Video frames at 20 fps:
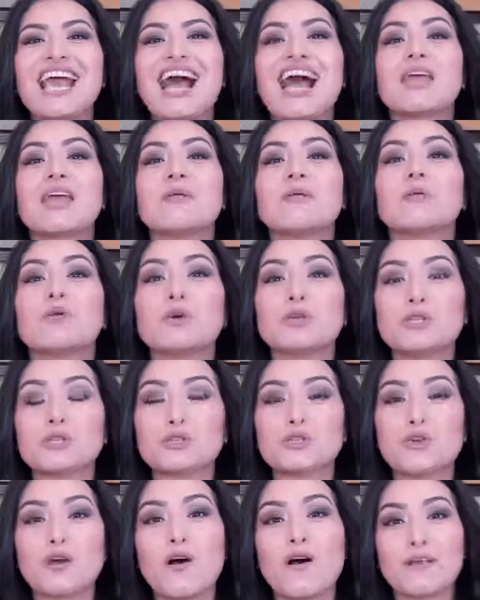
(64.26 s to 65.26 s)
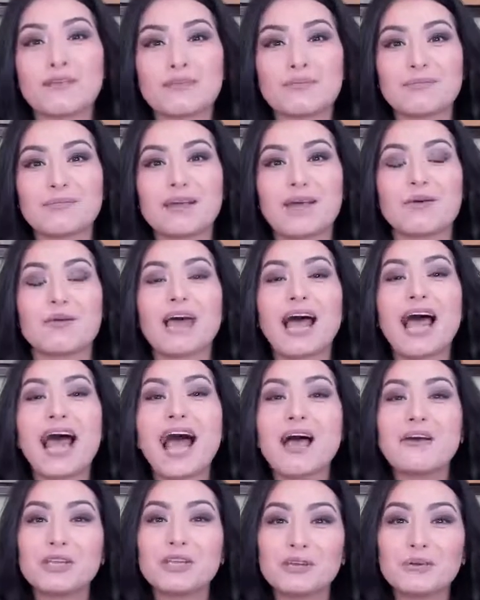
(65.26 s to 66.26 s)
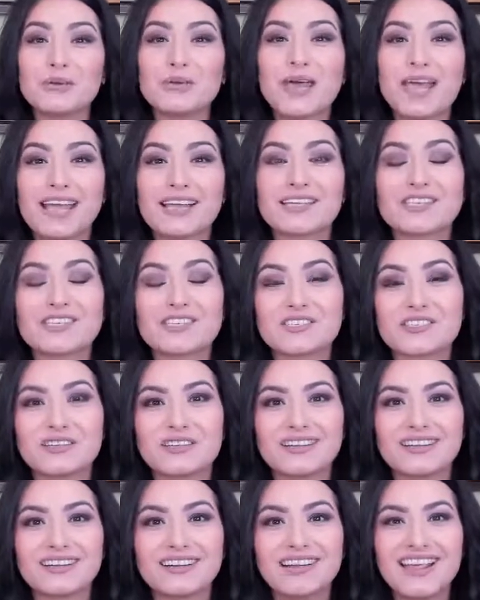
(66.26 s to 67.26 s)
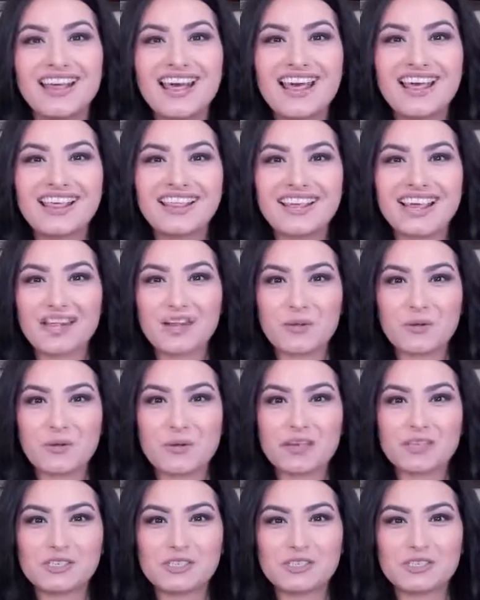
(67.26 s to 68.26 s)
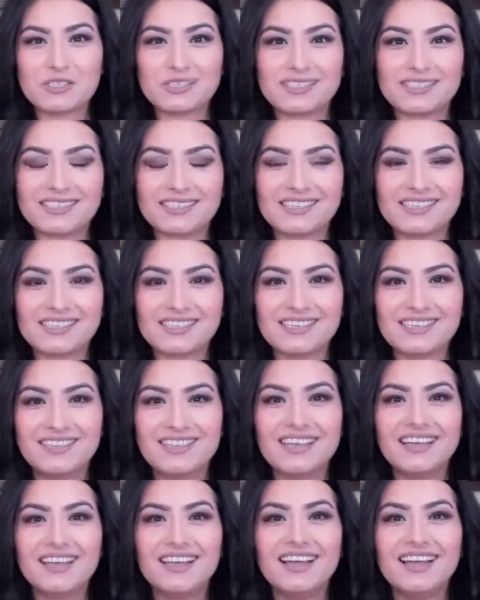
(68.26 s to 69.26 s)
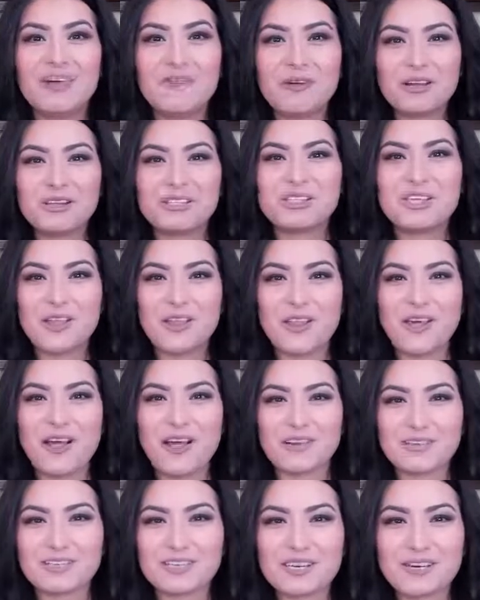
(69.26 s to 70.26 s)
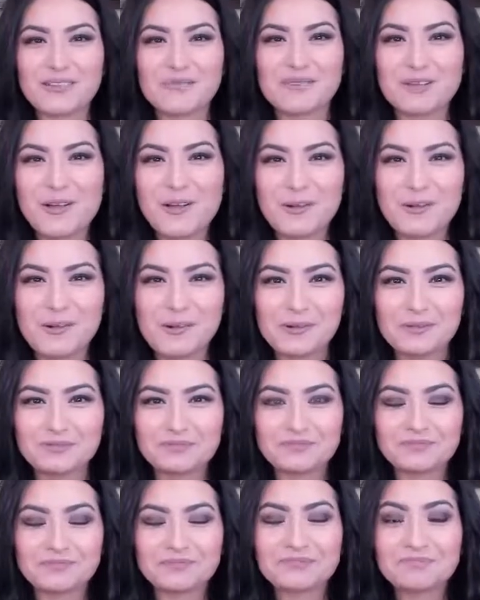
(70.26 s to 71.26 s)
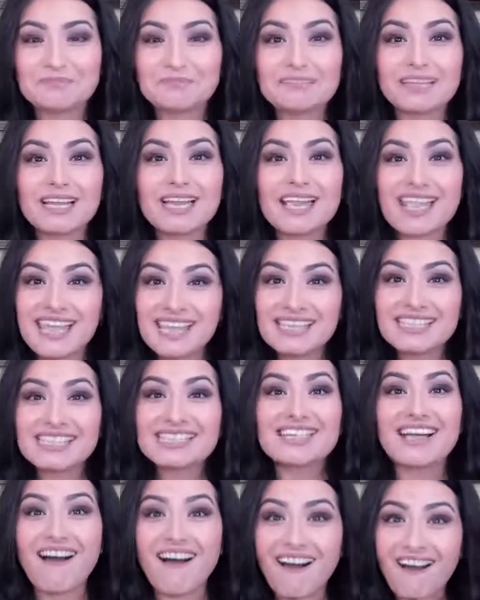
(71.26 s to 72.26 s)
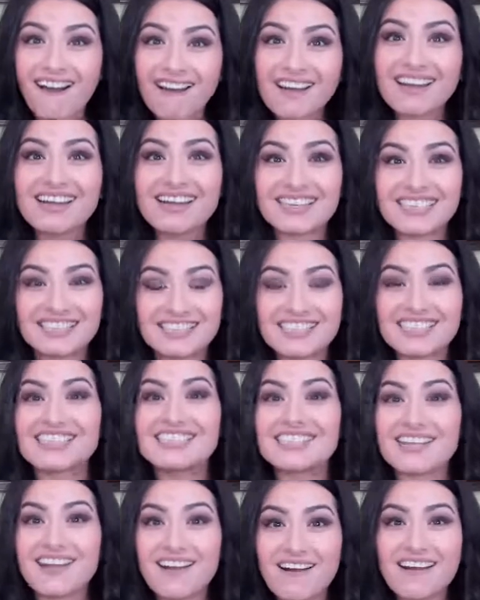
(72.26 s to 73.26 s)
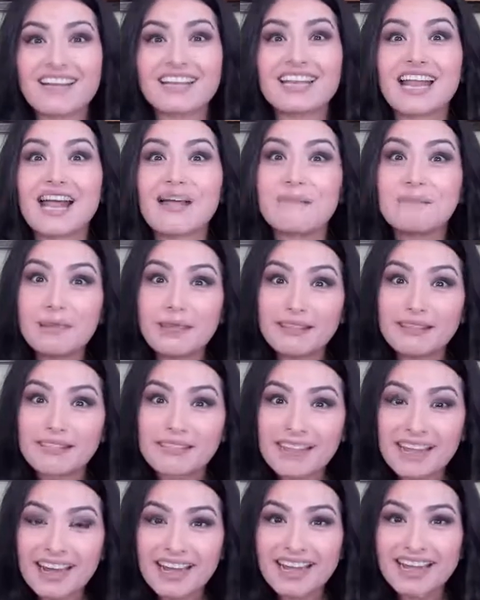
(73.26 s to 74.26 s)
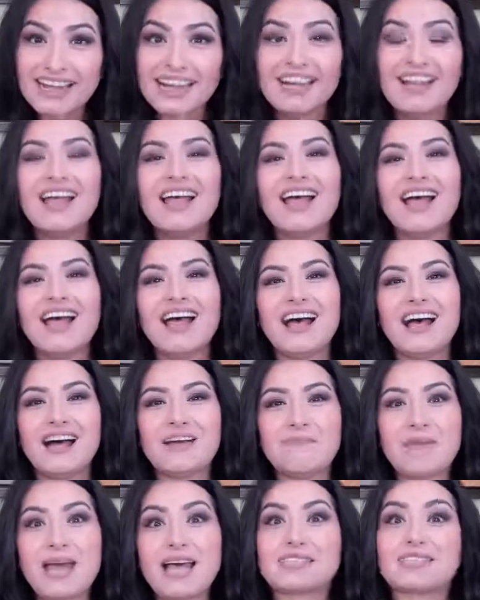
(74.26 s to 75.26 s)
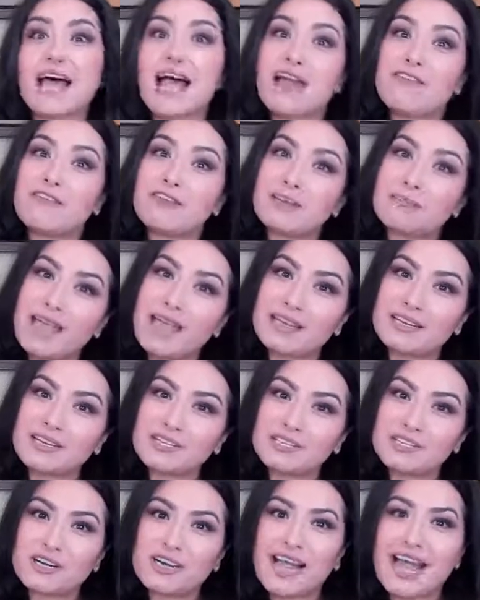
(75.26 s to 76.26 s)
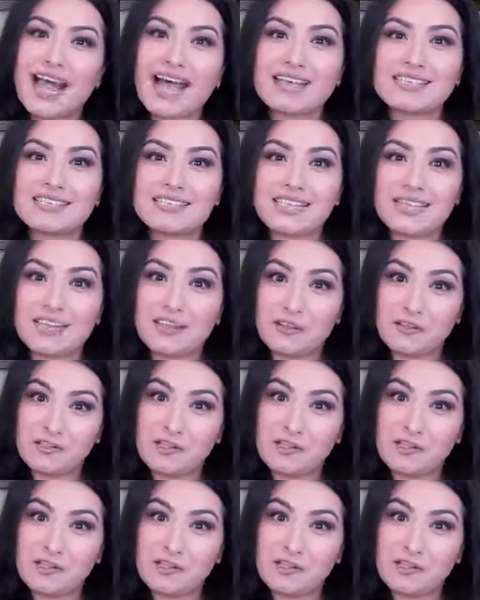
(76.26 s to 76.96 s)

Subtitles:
I am going to talk about how do you answer that questions. What's your long-term goal? It's hard. It's hard. And I've been there as a hiring manager, asking